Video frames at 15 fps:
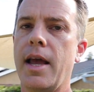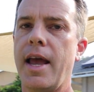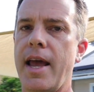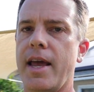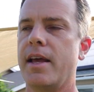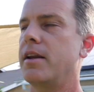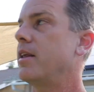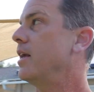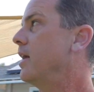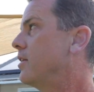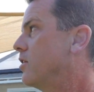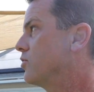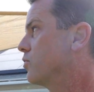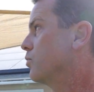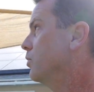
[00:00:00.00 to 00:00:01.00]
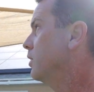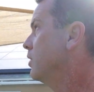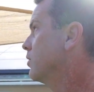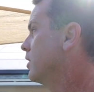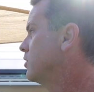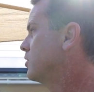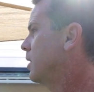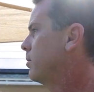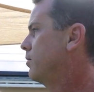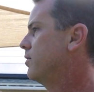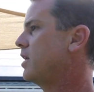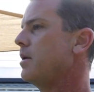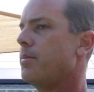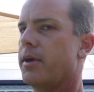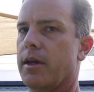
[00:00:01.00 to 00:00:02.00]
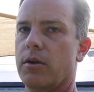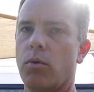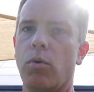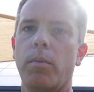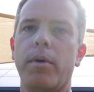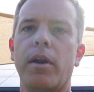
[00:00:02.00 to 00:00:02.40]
and it does a really great job of keeping it cool,